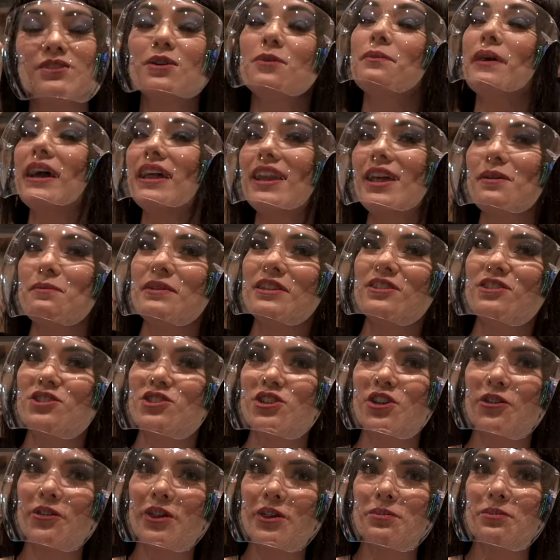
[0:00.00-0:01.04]
So my name is
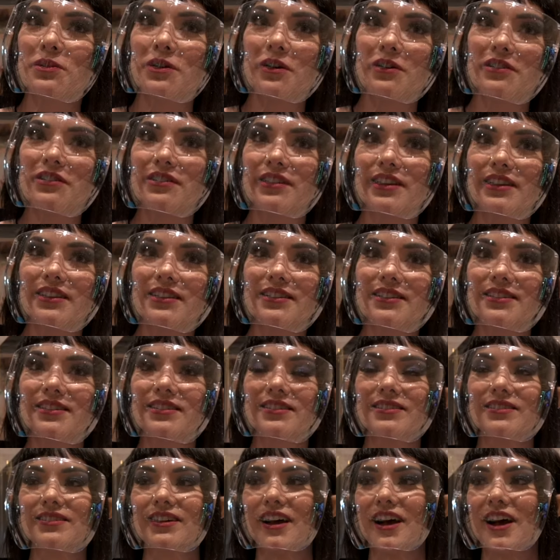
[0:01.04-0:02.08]
Joanie Brosas.
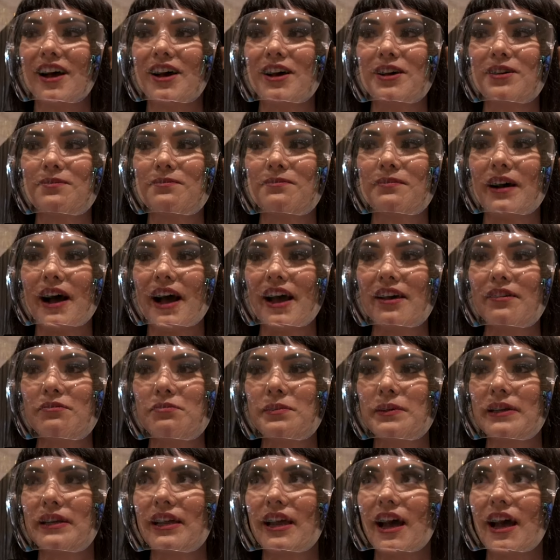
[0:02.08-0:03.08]
Um, I've been